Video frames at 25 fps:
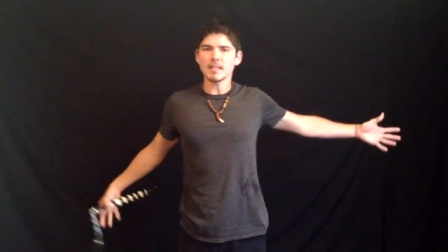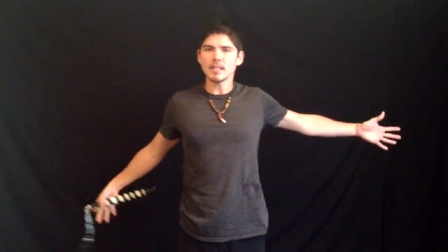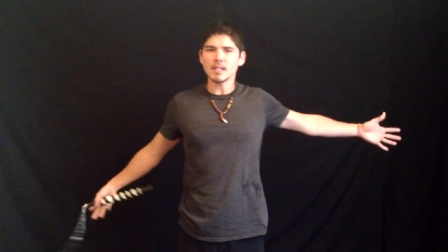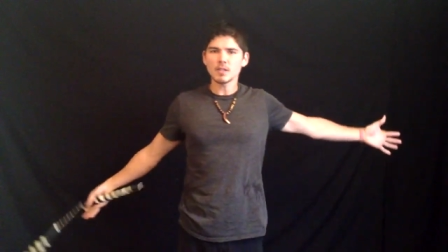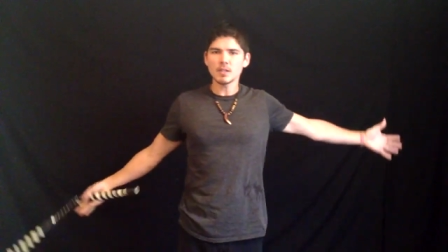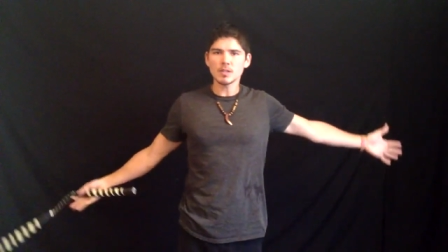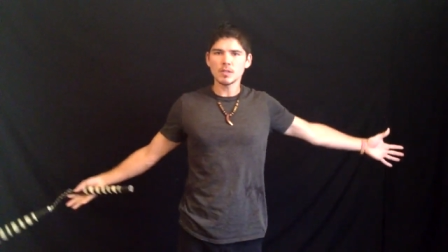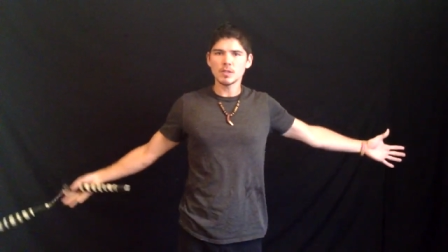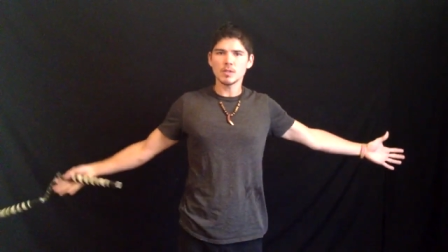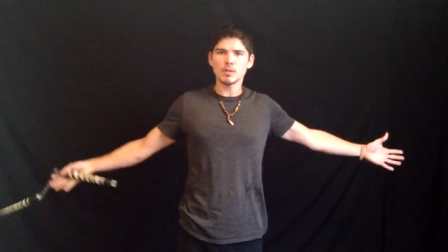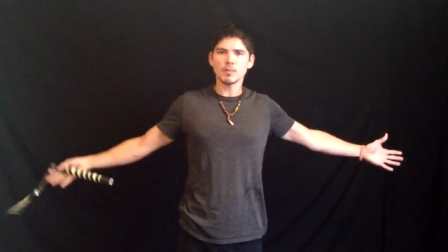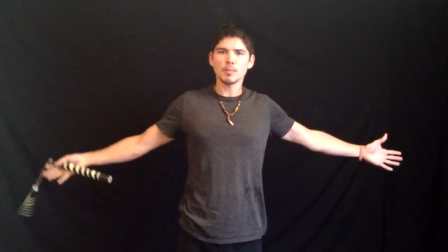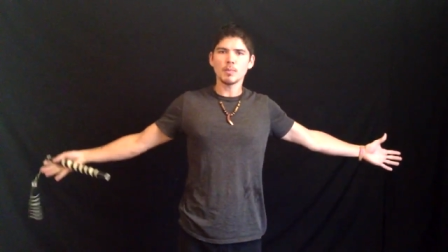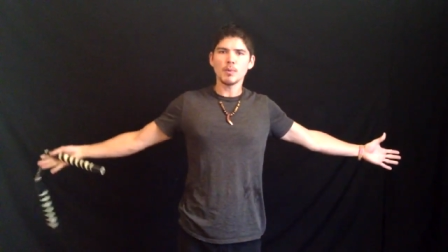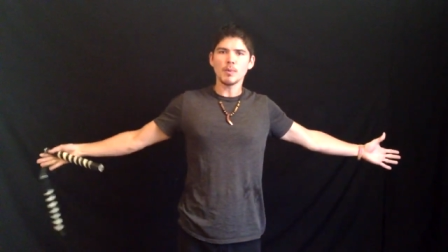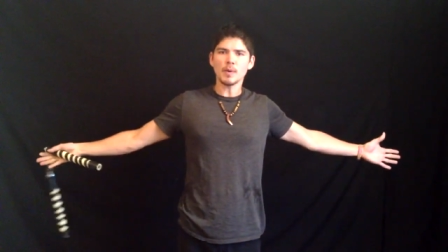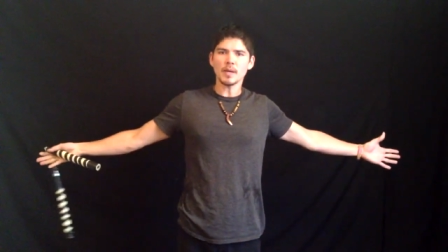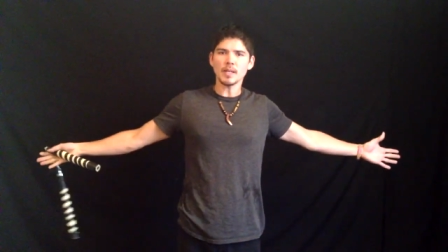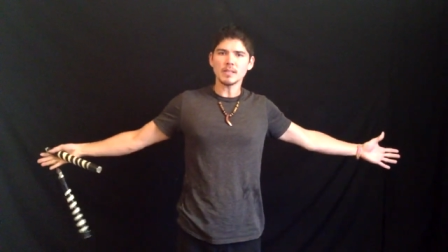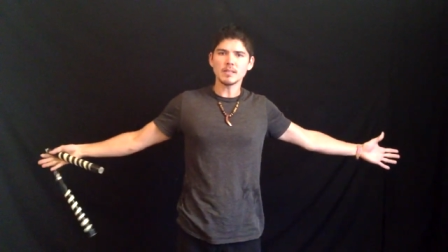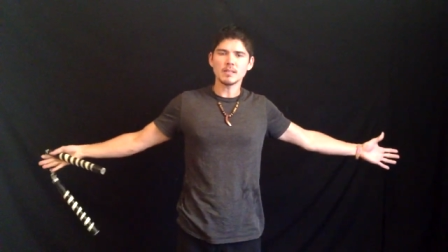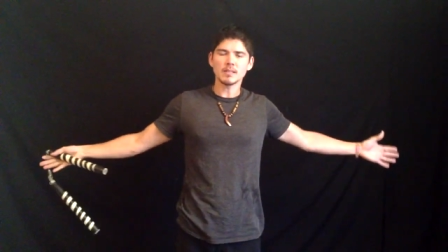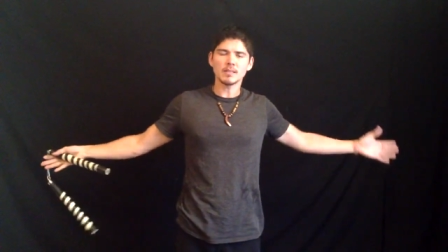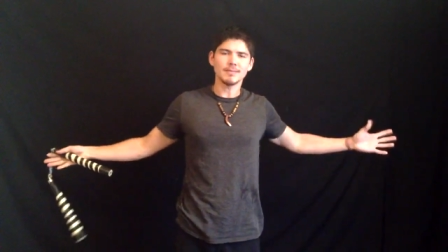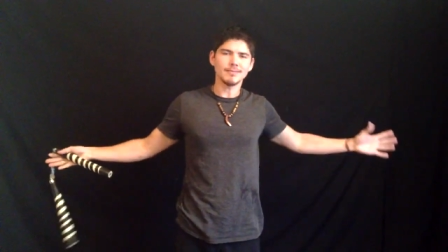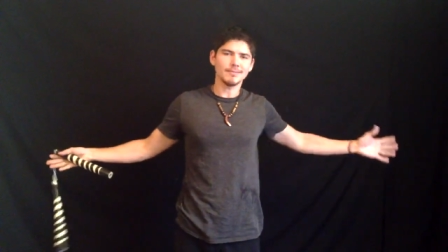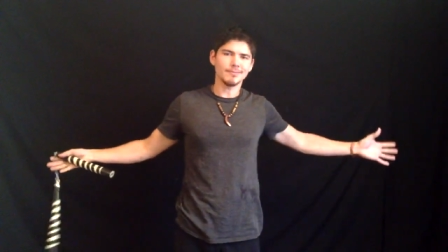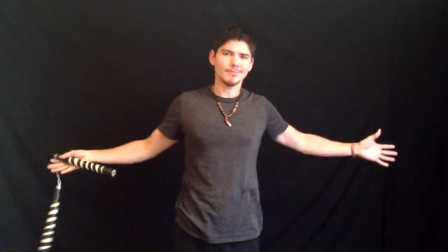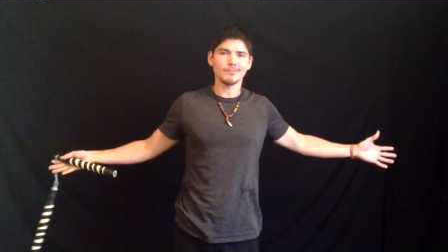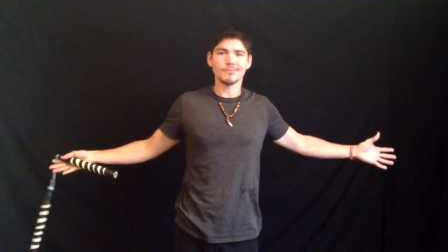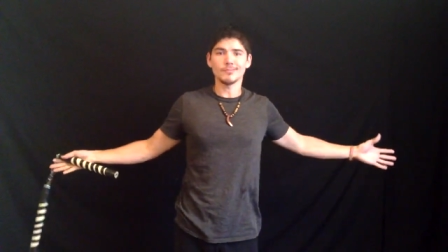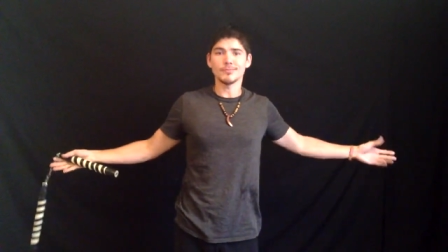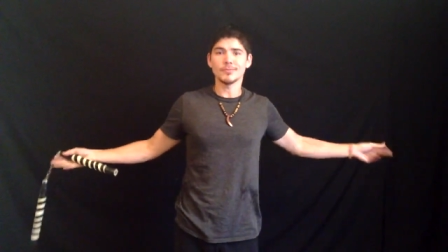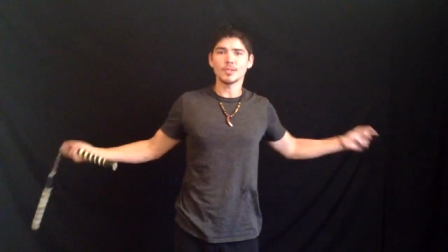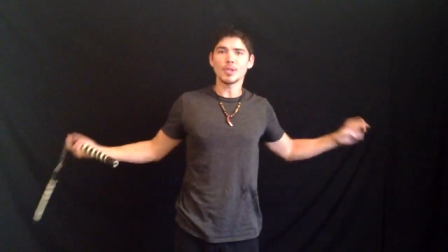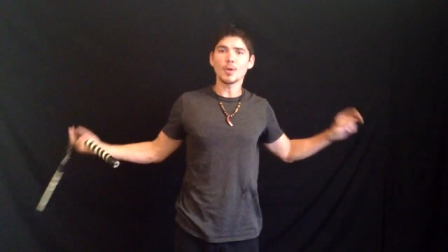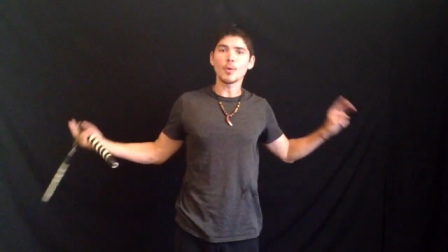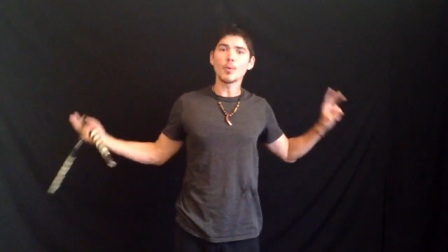these two points,
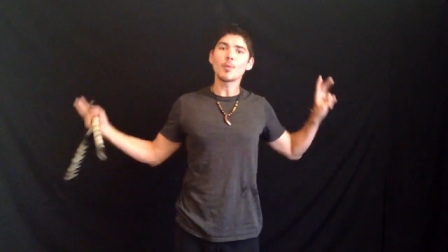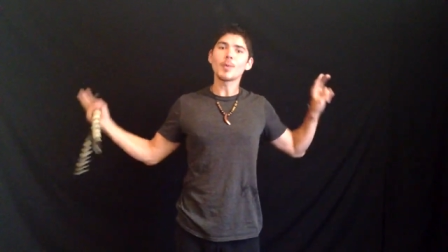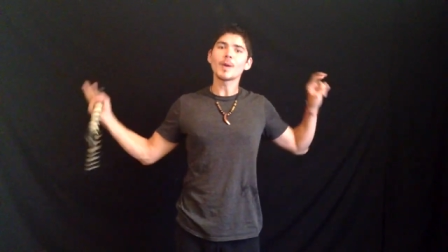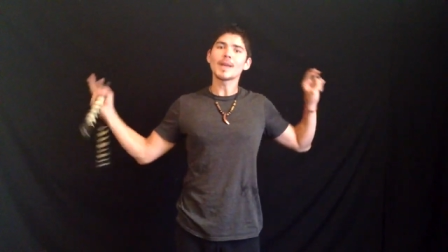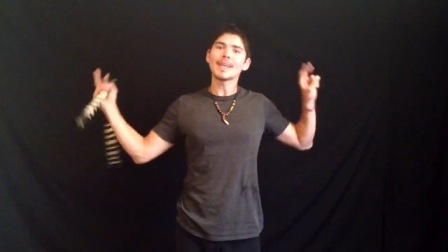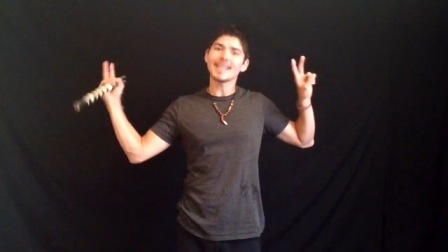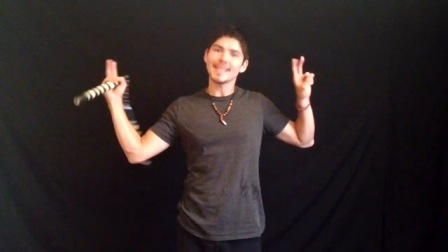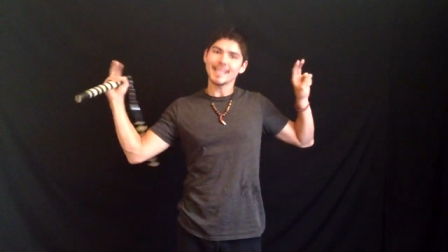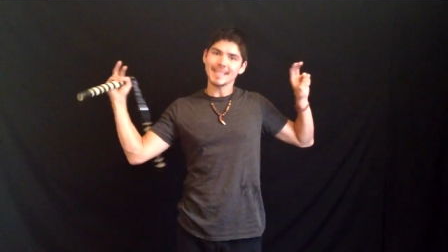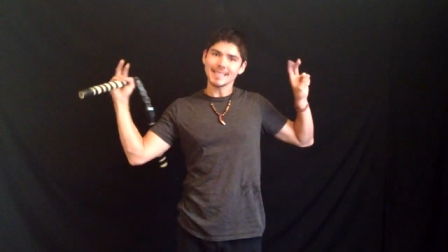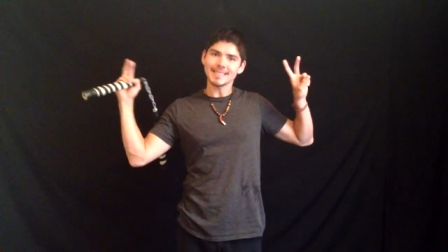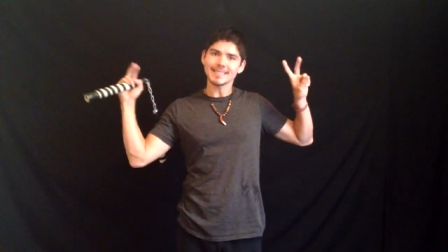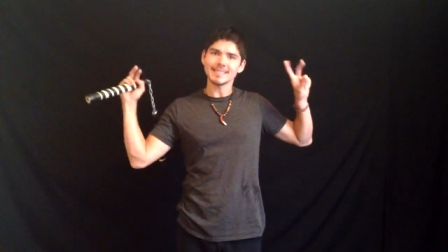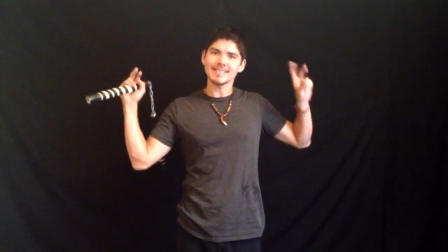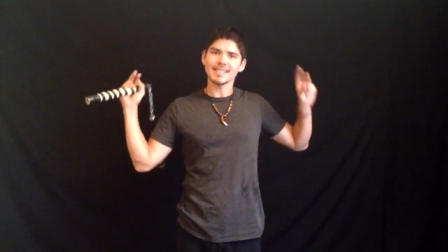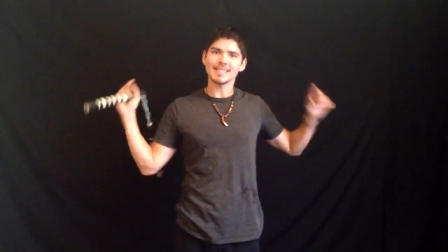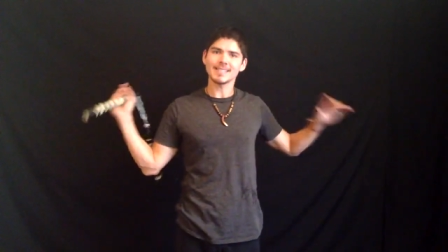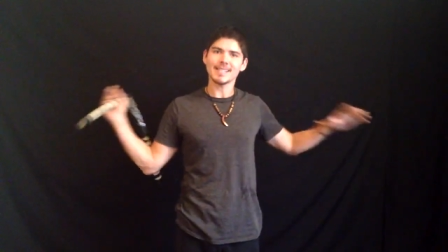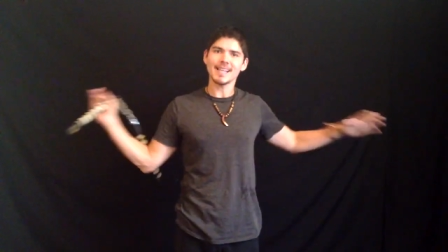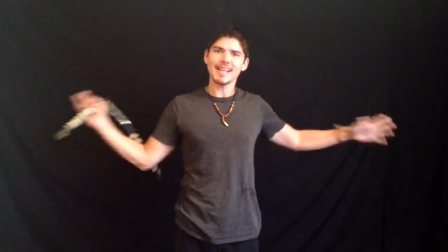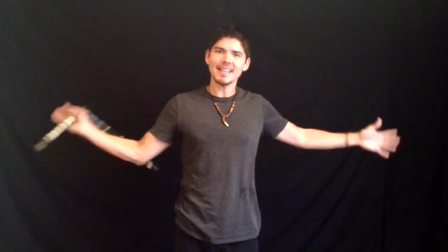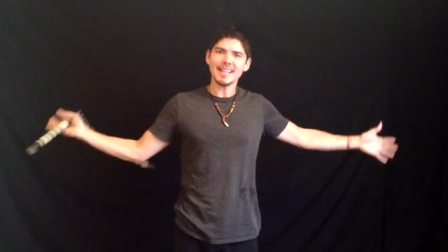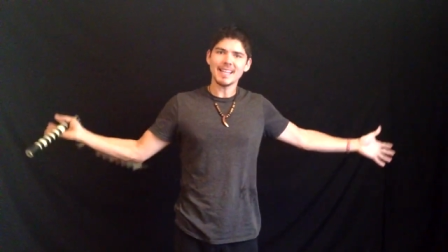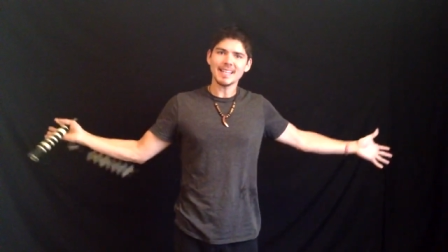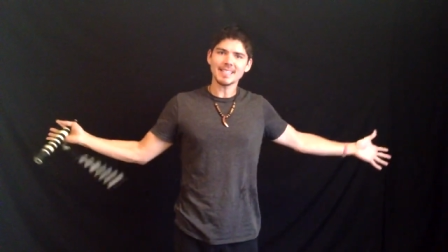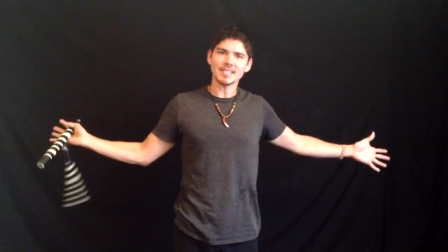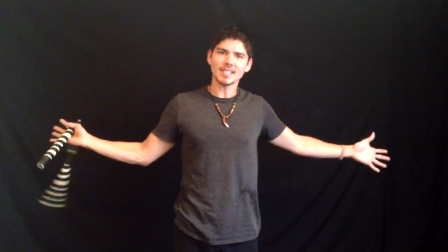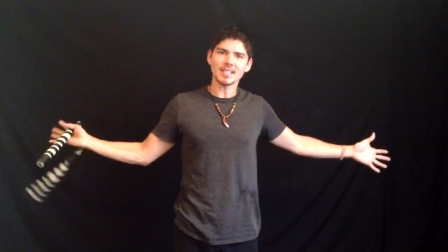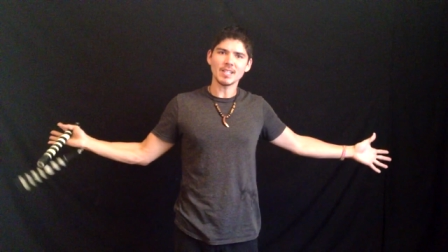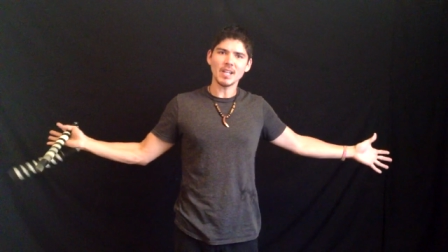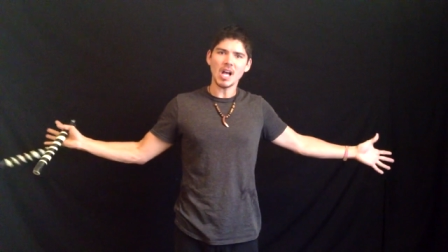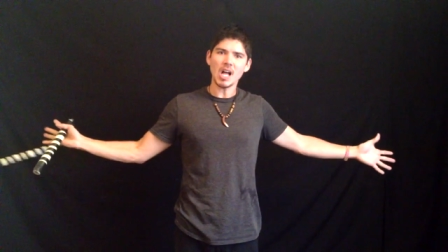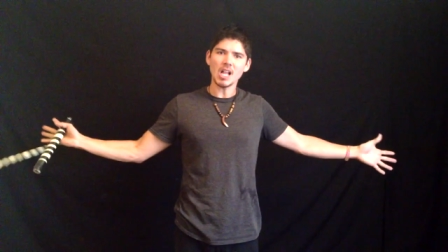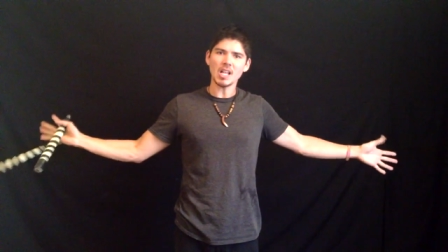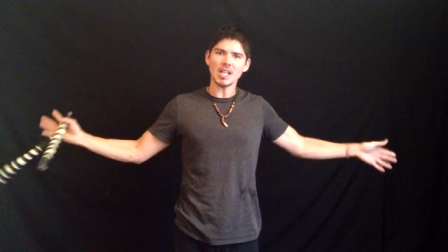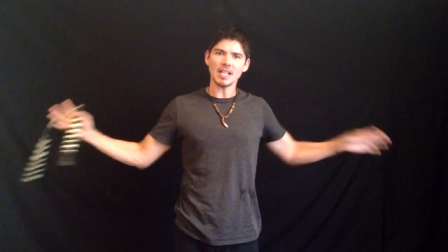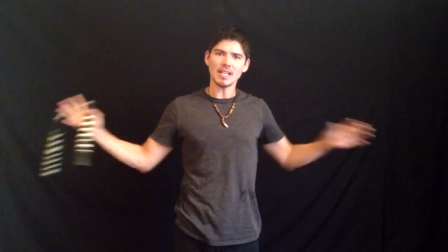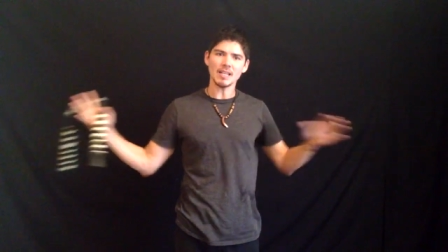mm, the wings as I like to
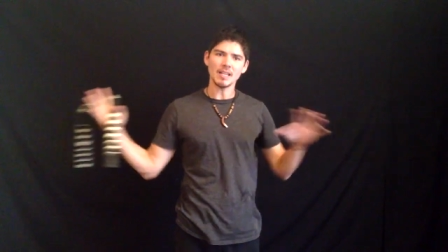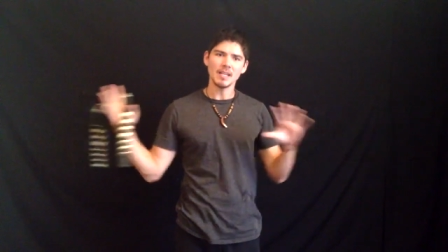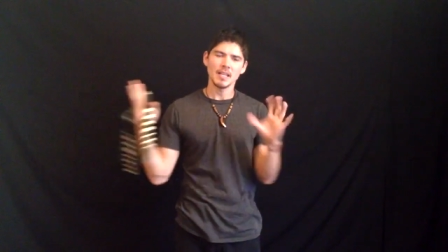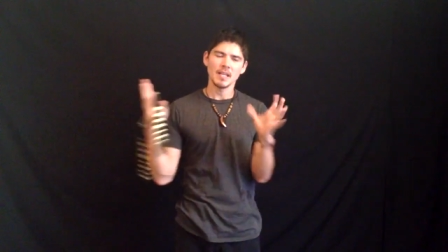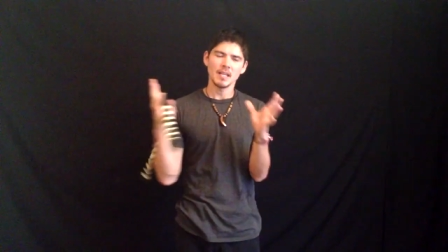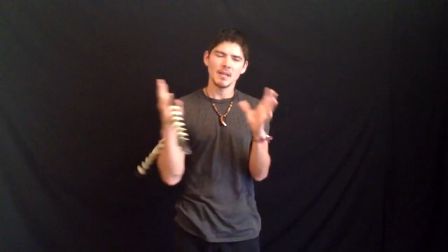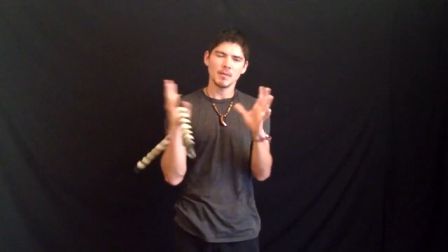call it.